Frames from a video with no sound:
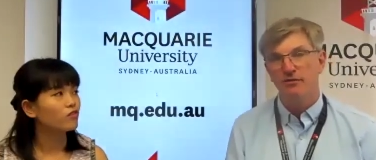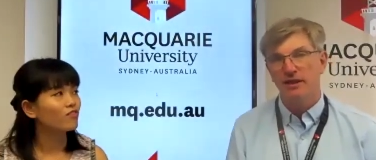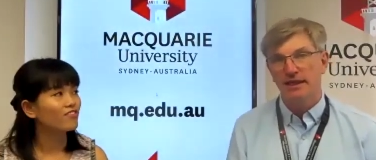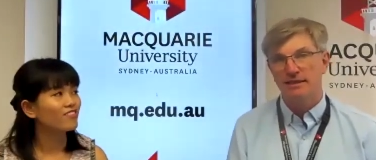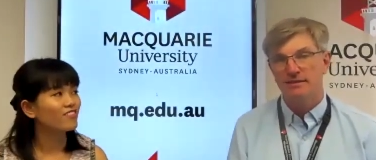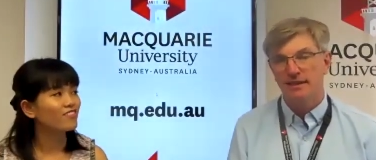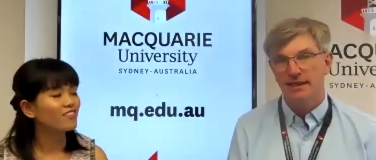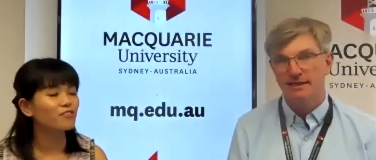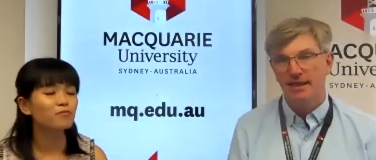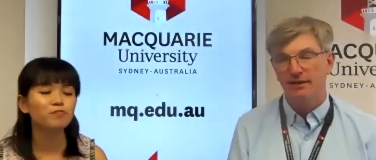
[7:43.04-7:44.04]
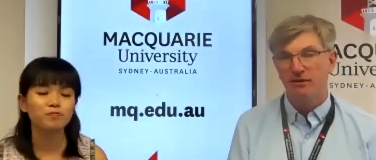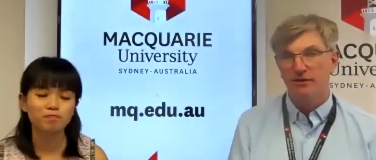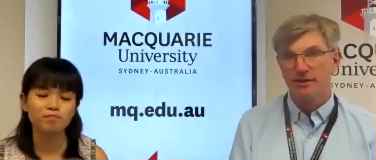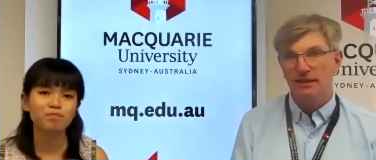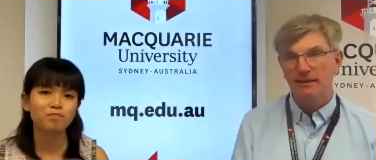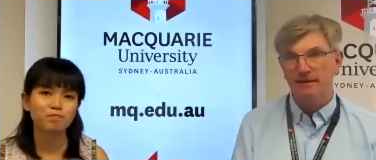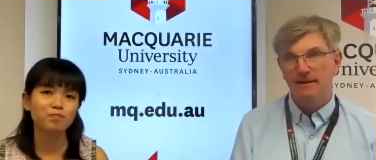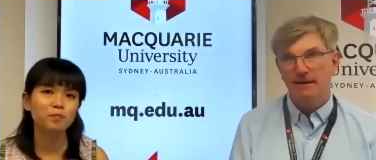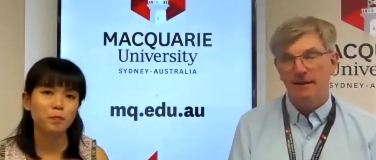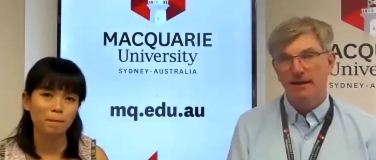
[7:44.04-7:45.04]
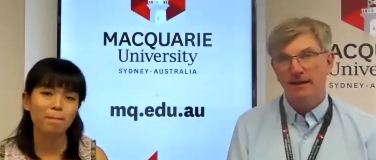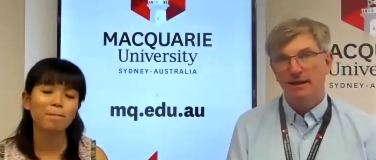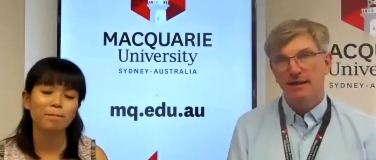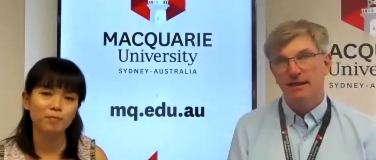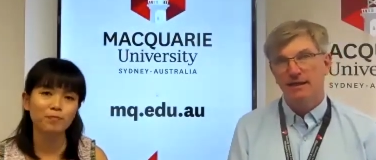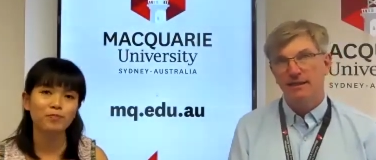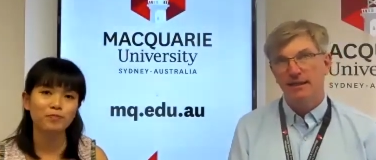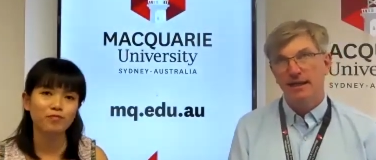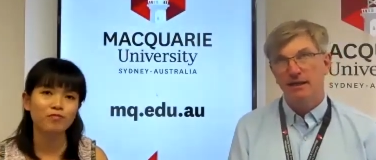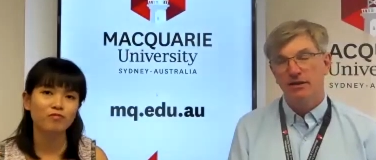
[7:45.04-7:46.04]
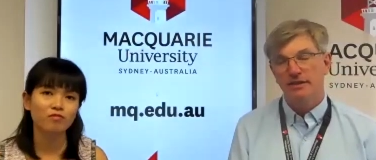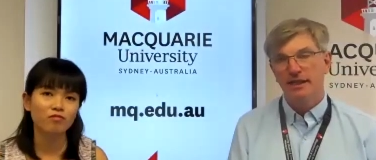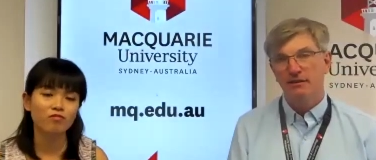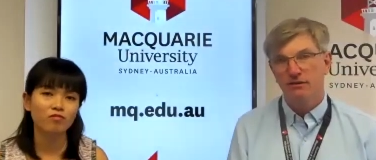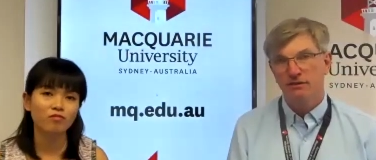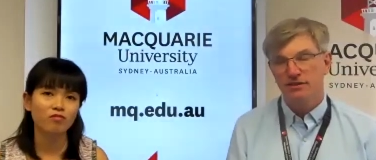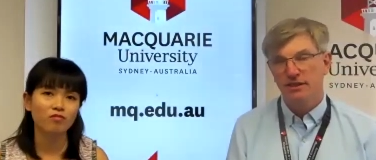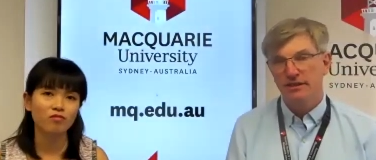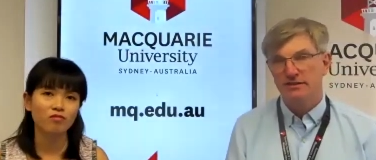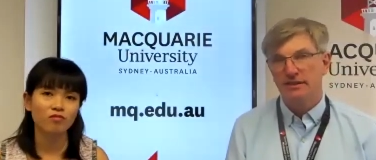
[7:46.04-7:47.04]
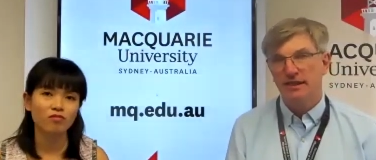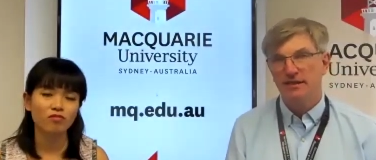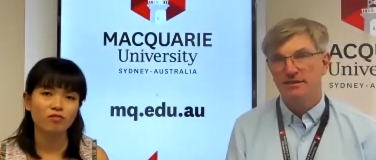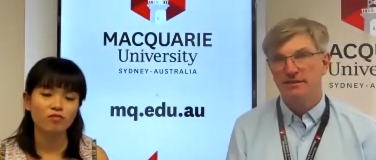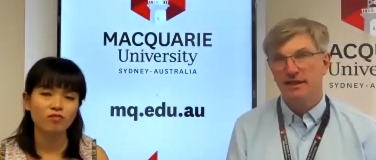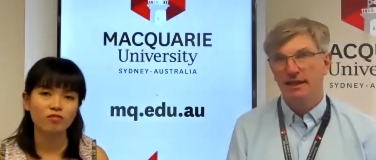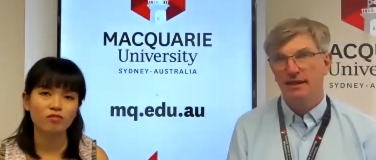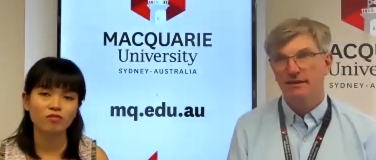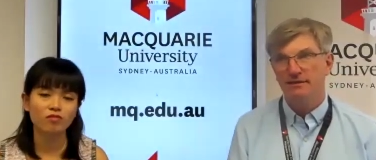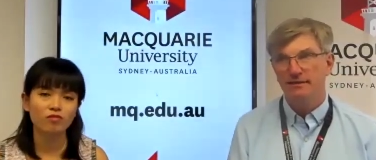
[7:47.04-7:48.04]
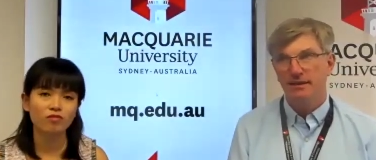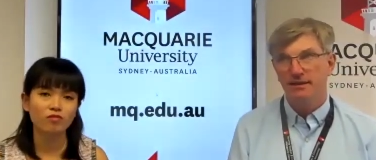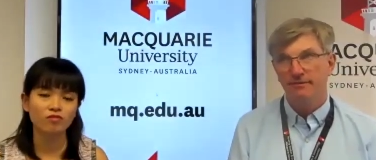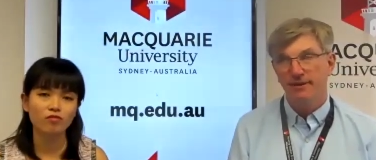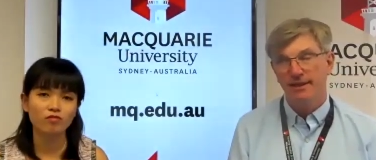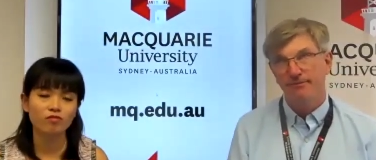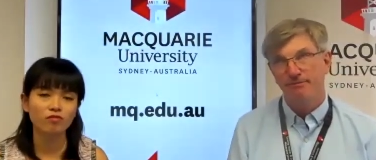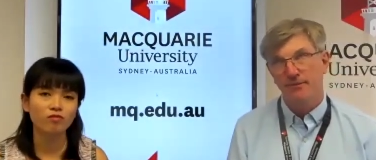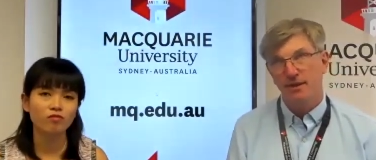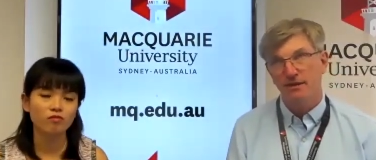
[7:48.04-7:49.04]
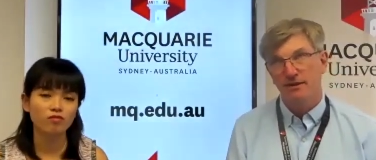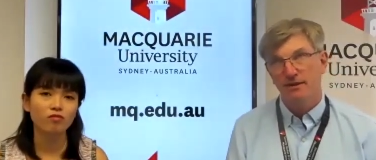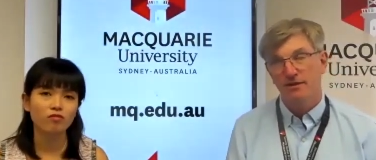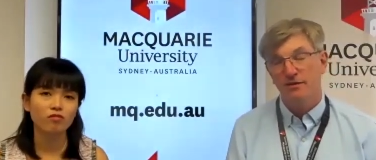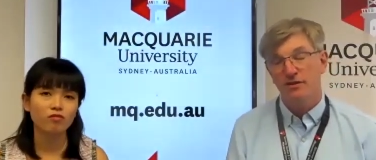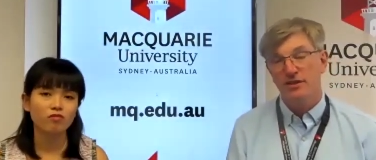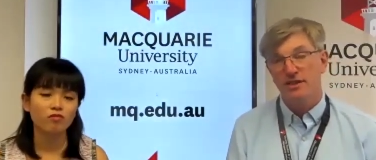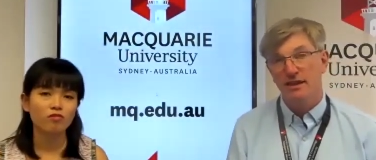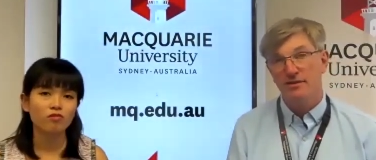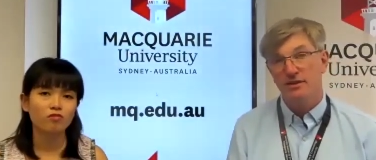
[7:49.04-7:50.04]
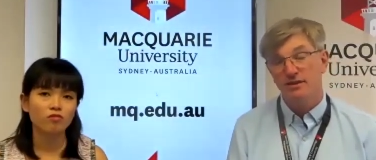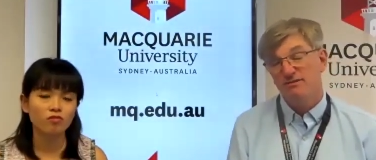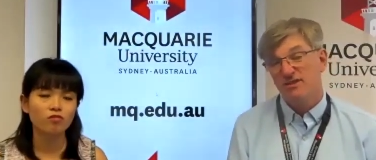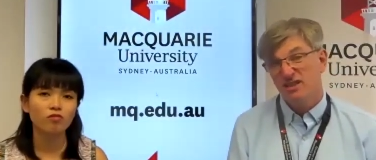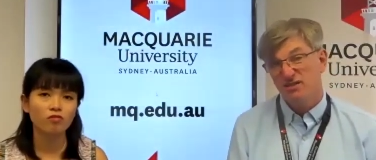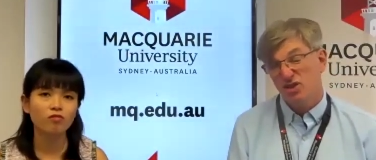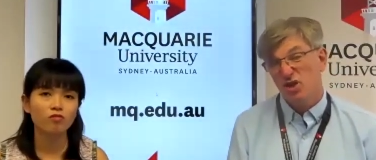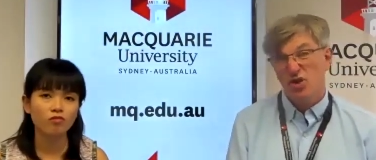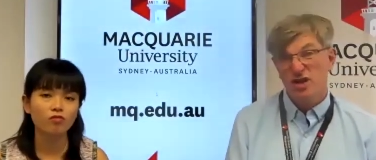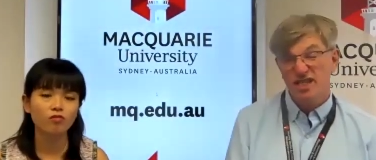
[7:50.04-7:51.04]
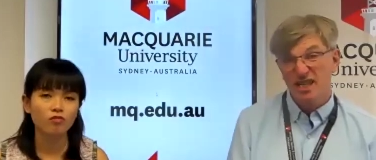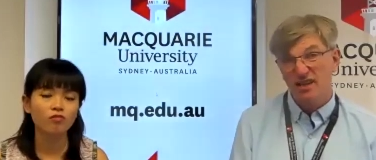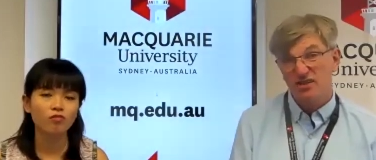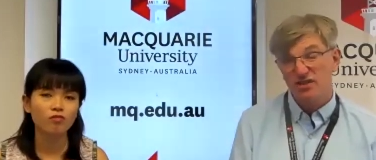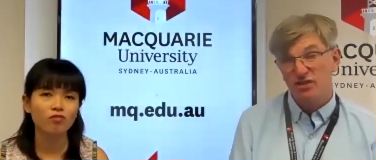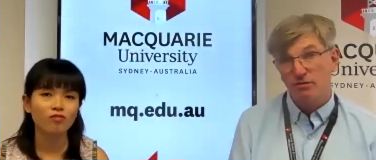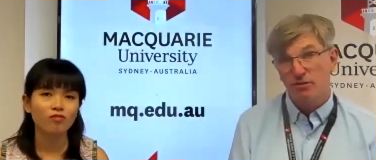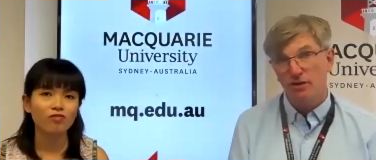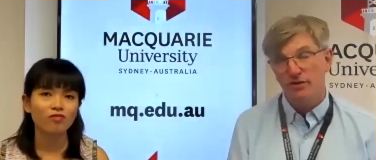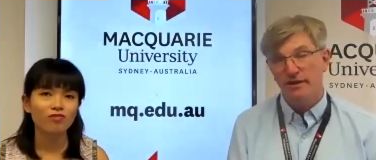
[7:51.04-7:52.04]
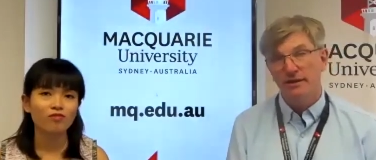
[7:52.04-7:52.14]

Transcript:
Speaker 1: really understand technology, and a lot of technologists don't necessarily understand, you know, the challenge, the security challenges of the world,